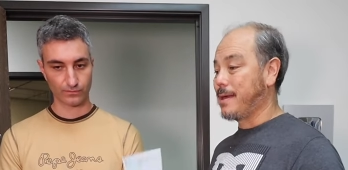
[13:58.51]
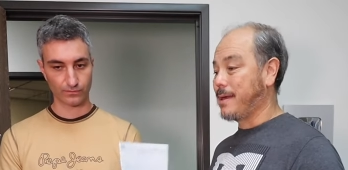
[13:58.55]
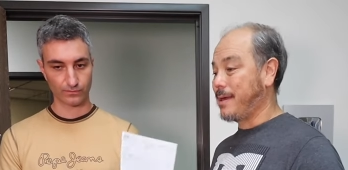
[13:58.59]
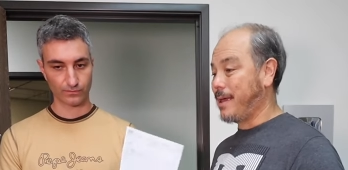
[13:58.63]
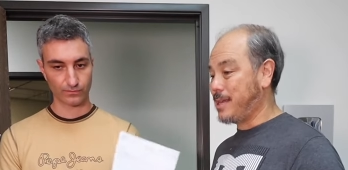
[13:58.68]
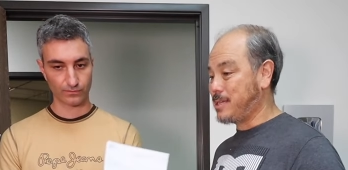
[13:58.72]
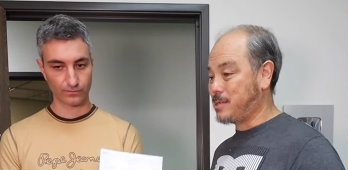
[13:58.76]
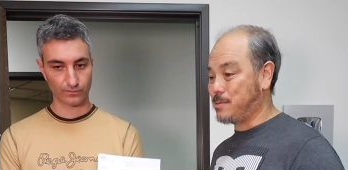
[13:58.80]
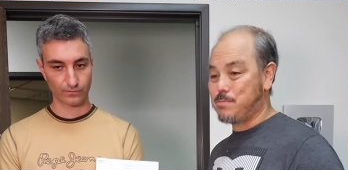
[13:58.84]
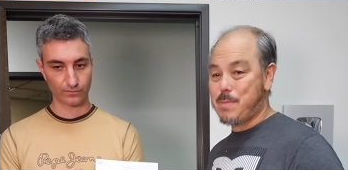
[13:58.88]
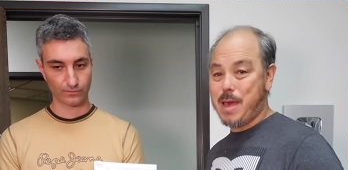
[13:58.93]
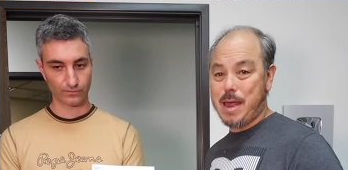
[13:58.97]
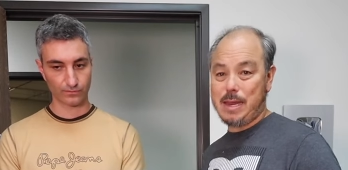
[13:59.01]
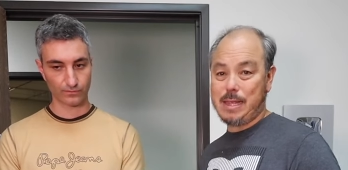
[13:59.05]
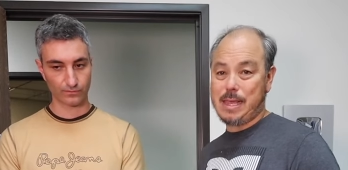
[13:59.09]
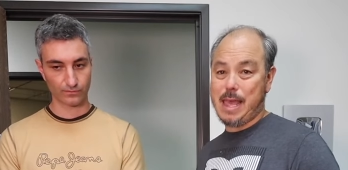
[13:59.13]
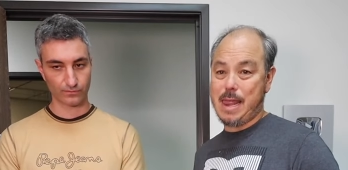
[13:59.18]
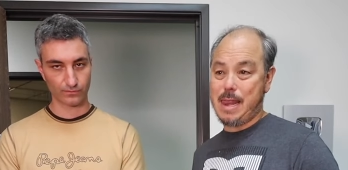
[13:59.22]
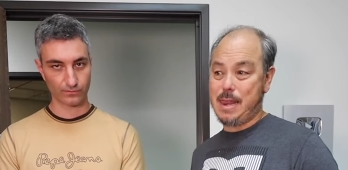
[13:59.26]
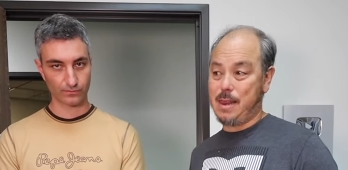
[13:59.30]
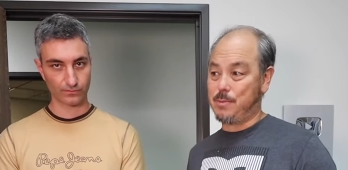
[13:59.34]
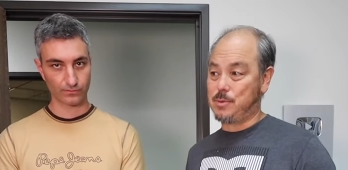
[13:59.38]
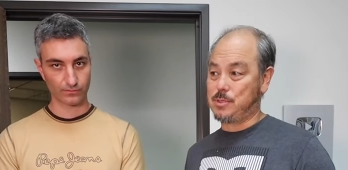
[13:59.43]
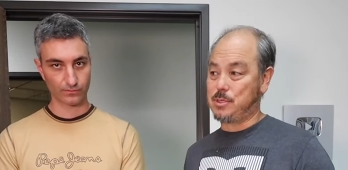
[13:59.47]
Speaker 1: He's
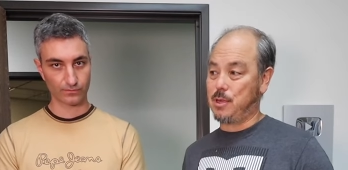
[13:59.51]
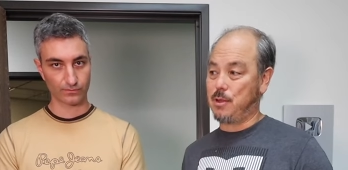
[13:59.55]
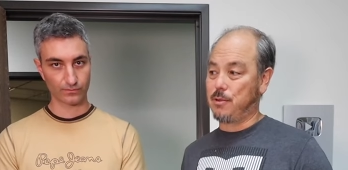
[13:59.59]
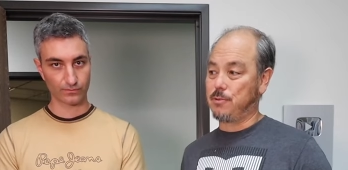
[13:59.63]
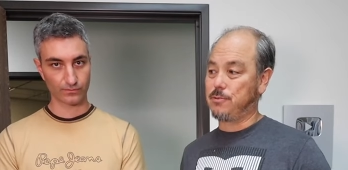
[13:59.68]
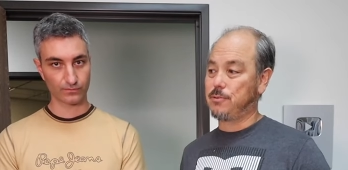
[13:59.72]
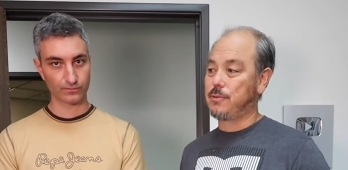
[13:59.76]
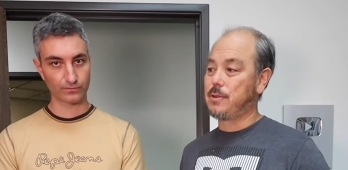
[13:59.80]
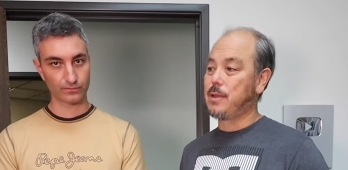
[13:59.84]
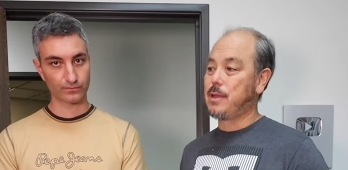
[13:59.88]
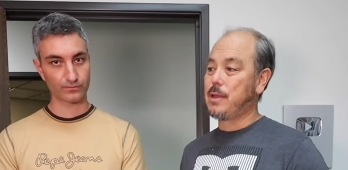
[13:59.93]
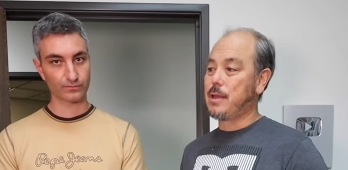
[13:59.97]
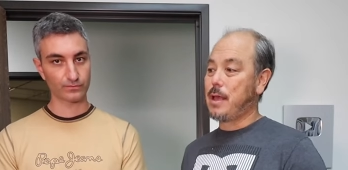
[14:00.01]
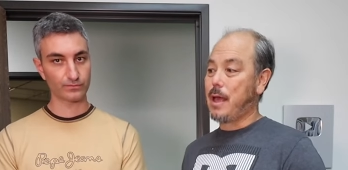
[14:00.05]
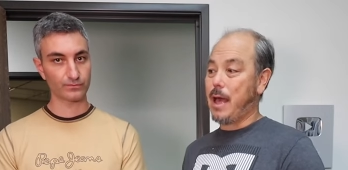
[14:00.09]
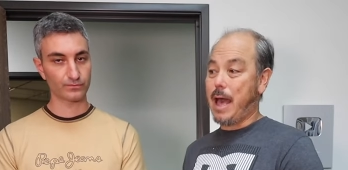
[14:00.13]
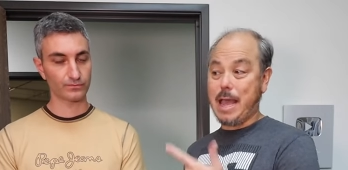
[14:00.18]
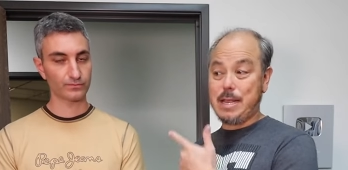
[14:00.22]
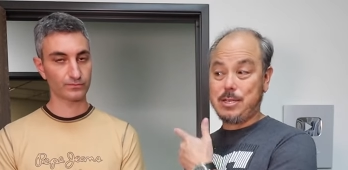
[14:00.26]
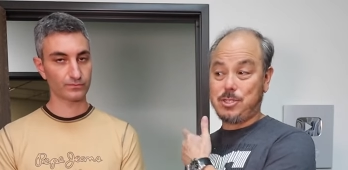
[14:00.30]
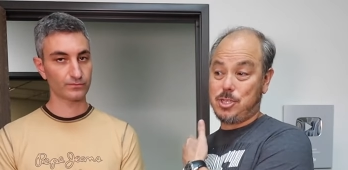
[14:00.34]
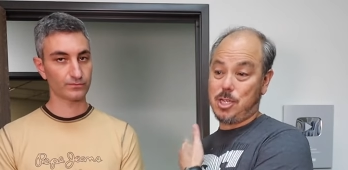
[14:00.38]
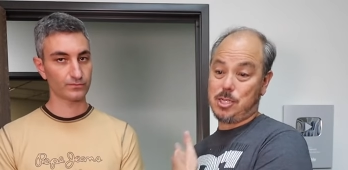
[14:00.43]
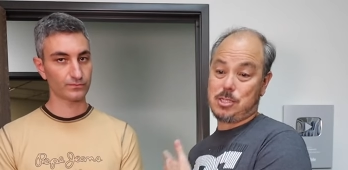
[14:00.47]
medicating himself.
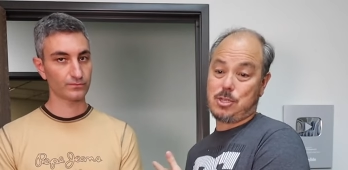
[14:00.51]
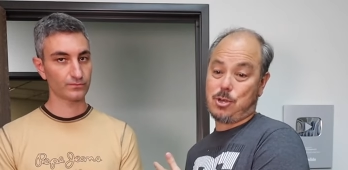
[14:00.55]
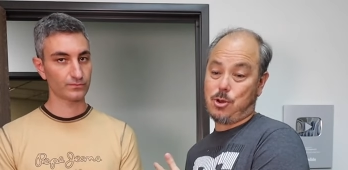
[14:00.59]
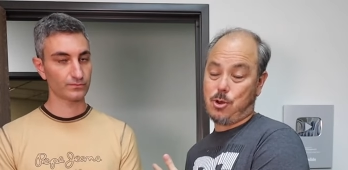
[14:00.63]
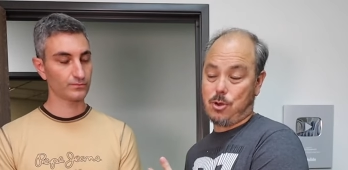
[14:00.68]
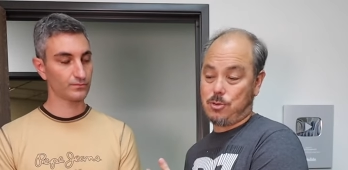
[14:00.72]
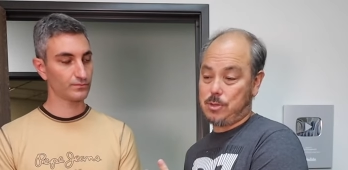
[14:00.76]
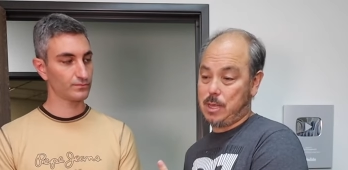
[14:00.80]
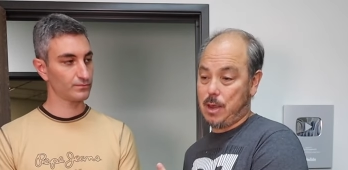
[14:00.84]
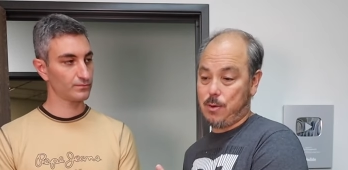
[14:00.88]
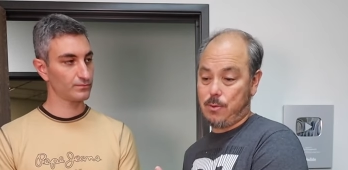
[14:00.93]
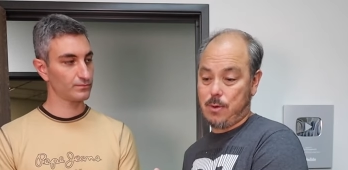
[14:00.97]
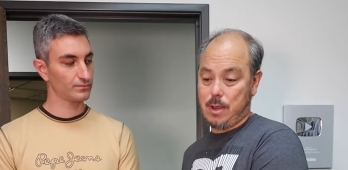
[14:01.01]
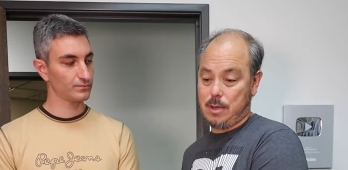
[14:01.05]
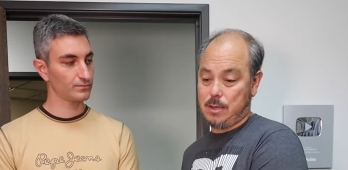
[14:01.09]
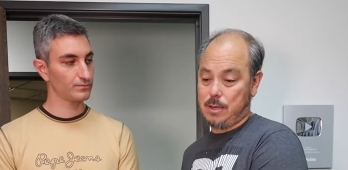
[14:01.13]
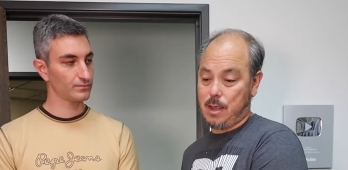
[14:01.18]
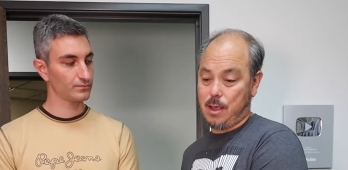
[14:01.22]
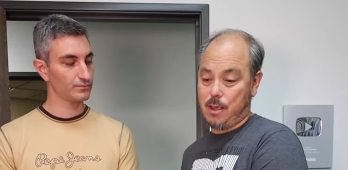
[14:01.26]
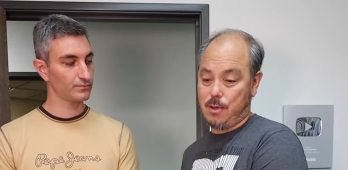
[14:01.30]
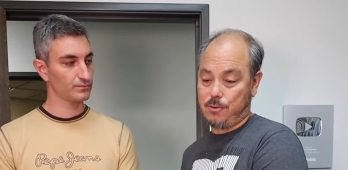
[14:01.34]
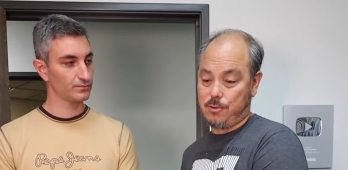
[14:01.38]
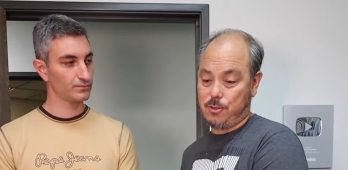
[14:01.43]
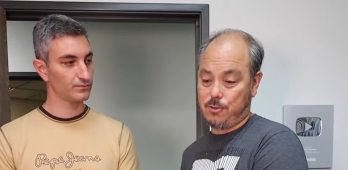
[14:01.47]
I just heard that right
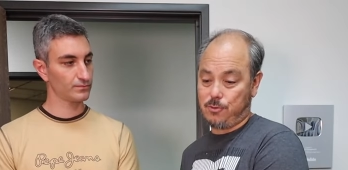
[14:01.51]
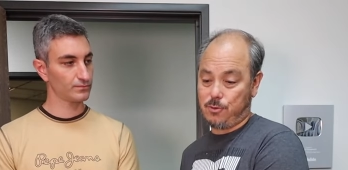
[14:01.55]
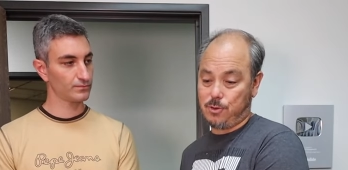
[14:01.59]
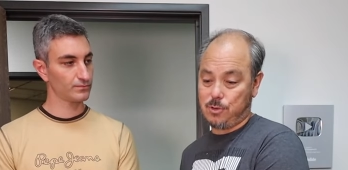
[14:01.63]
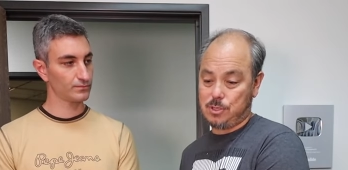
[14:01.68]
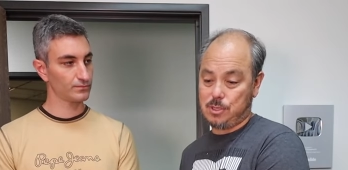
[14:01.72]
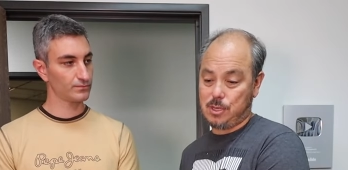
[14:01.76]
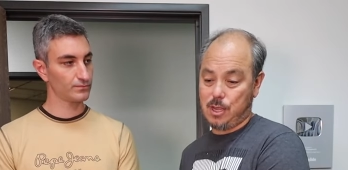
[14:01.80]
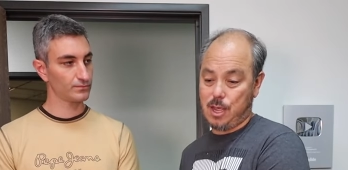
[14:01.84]
now for the first